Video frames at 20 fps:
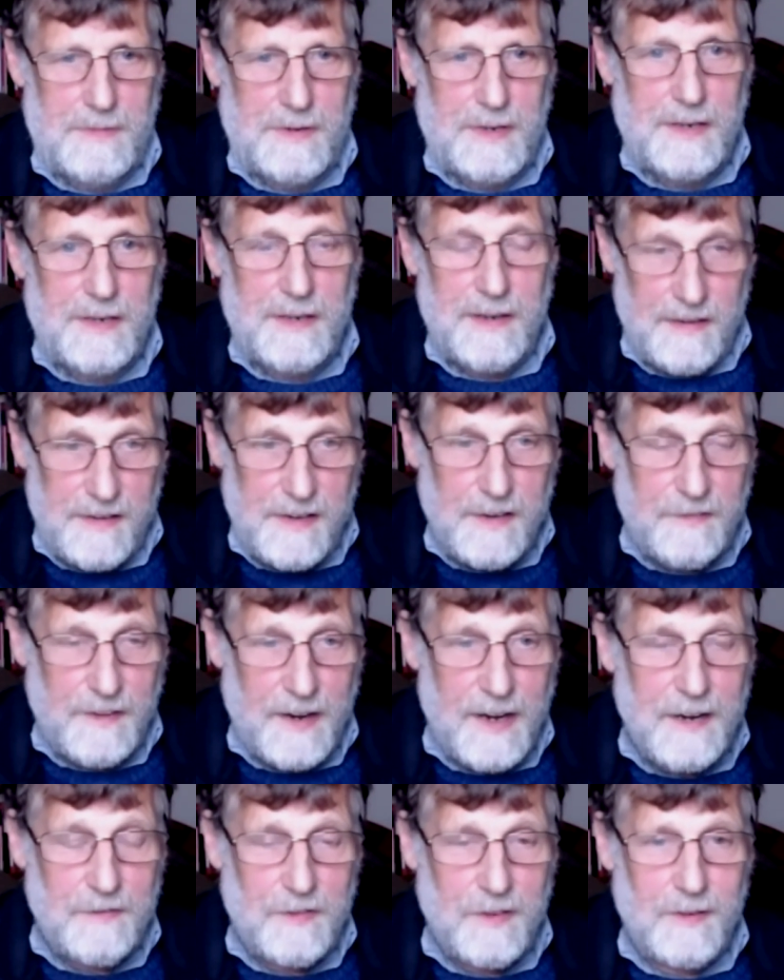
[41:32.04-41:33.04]
their
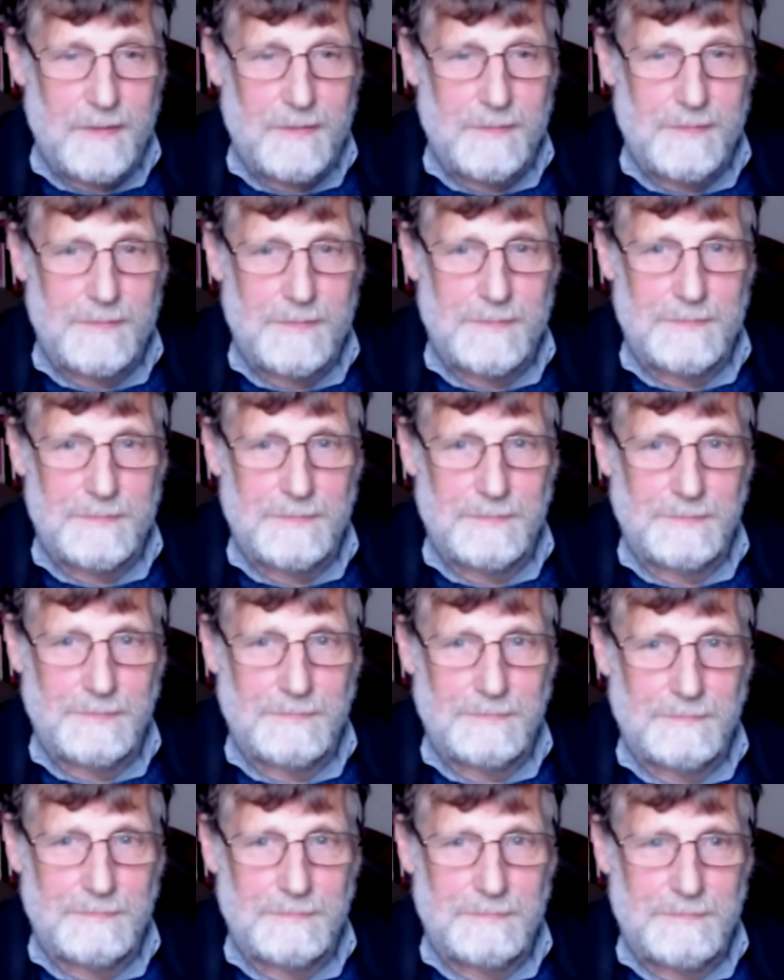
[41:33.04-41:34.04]
survival.
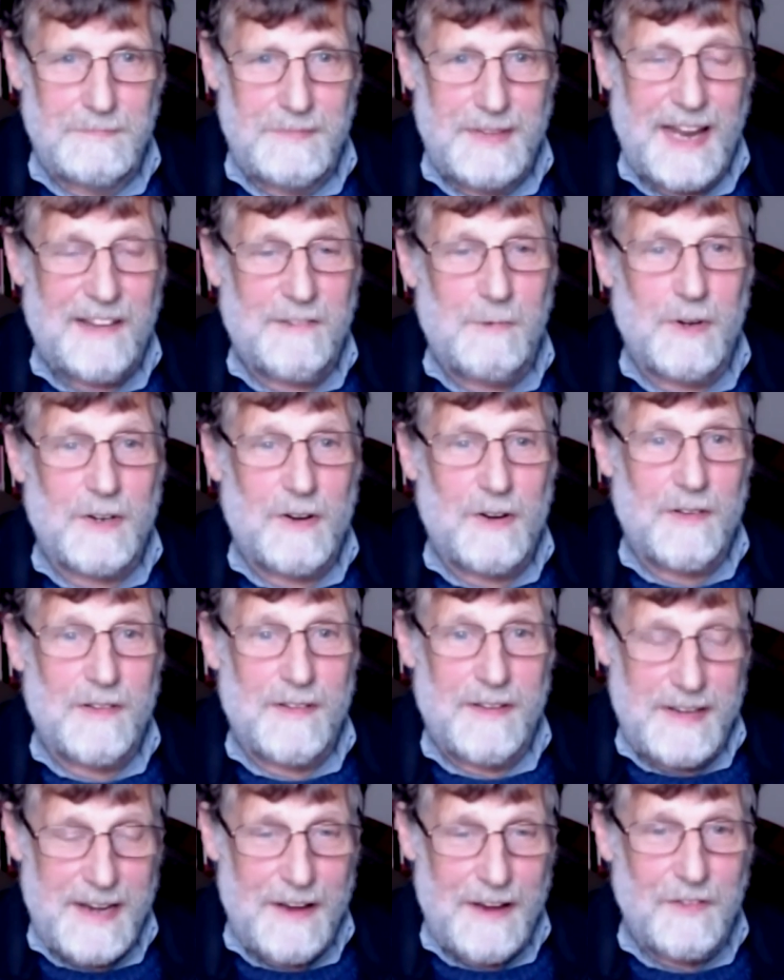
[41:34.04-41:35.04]
That's what got
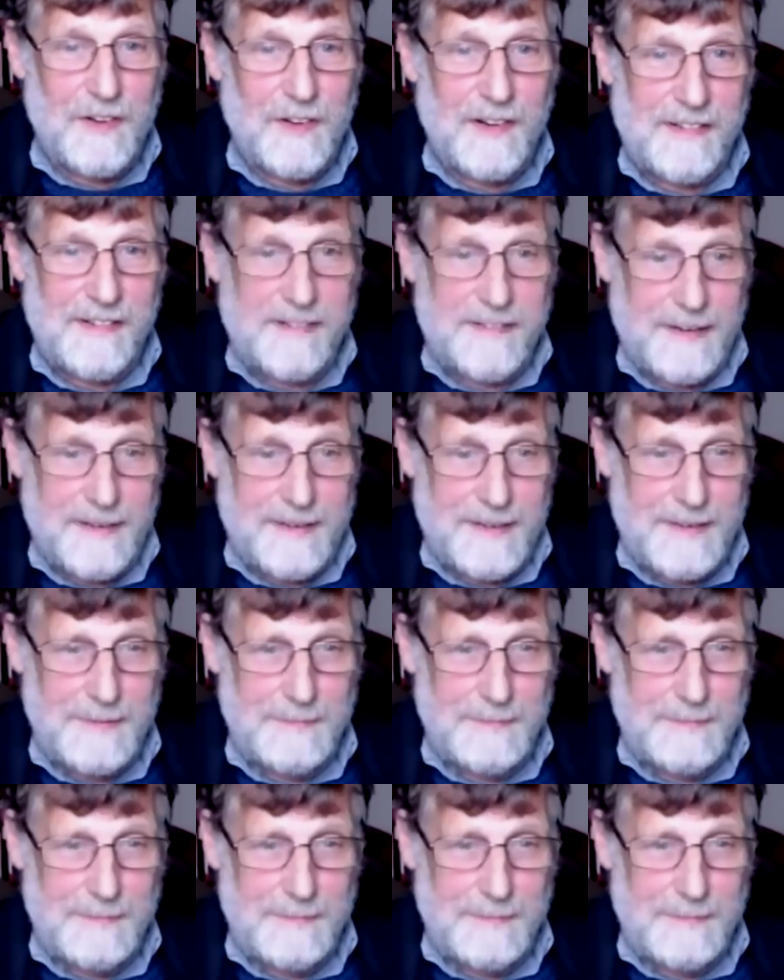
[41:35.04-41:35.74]
the devil stuck.